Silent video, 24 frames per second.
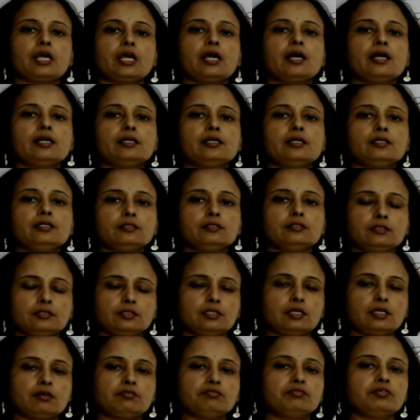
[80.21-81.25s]
And
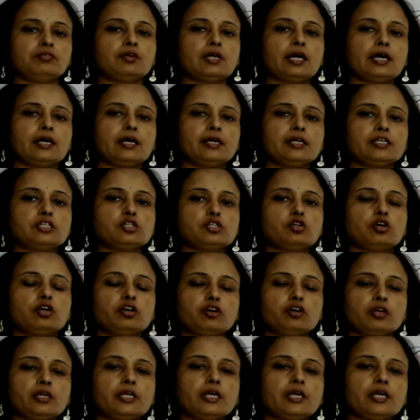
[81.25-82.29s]
the flower is not
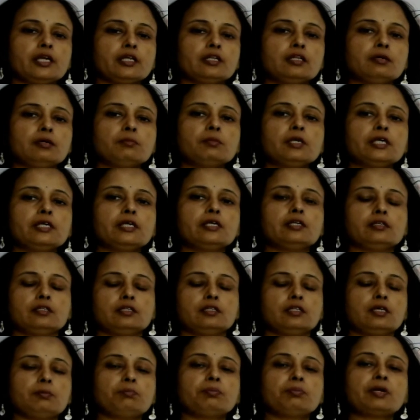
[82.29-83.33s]
only another, but
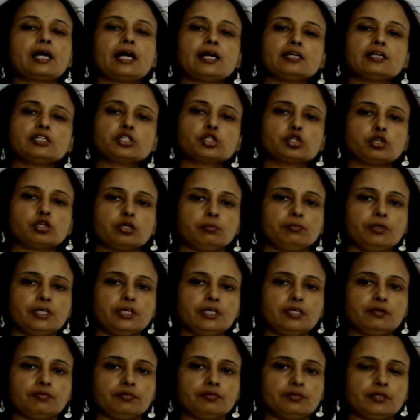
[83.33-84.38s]
the plant should be
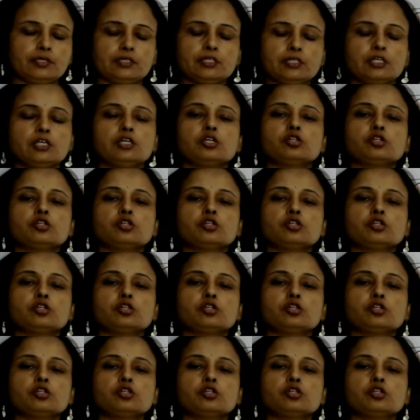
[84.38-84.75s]
different.